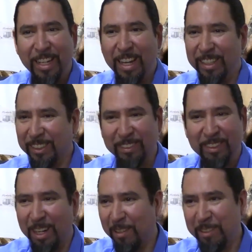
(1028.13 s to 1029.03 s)
Yeah, so it's
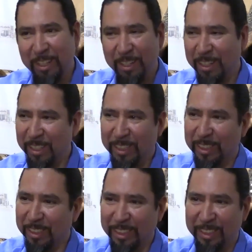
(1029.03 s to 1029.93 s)
always
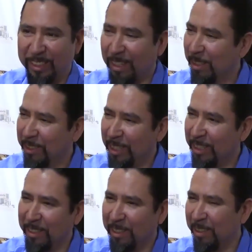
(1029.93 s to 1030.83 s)
air-conditioned in here.
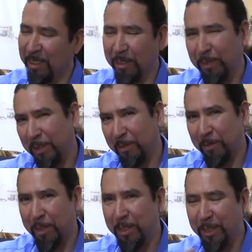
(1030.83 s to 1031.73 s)
In
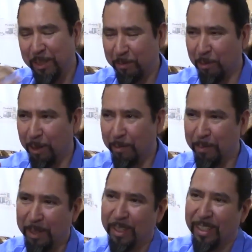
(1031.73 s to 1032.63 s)
winter it's warm,
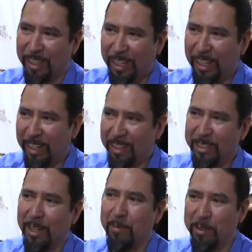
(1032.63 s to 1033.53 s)
and in
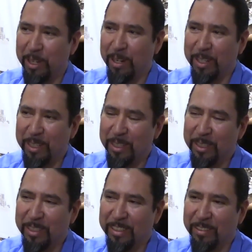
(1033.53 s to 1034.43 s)
summer it's
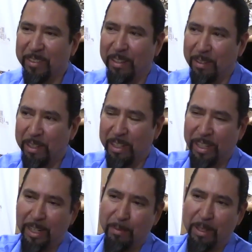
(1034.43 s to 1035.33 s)
air-conditioned. So and they
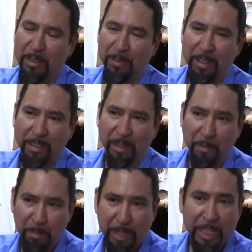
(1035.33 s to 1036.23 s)
come into our little
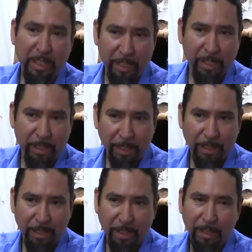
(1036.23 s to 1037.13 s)
mini theater,
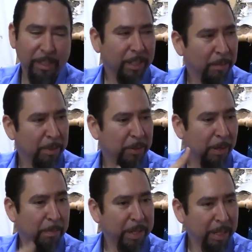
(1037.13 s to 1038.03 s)
come into our
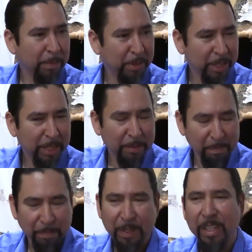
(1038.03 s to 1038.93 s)
mini museum,
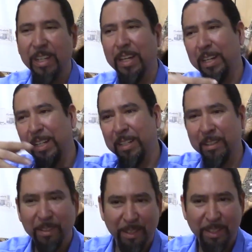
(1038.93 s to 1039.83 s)
and they get to
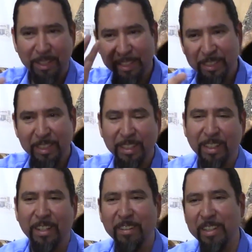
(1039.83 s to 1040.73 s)
learn and see a
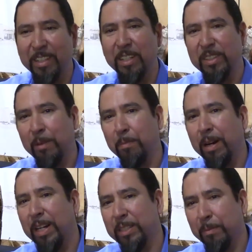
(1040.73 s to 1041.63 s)
lot of great things and
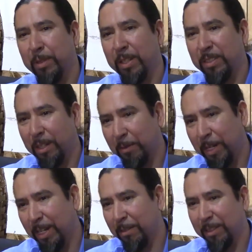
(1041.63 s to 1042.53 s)
buy some things on the way
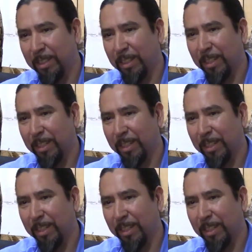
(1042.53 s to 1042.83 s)
out.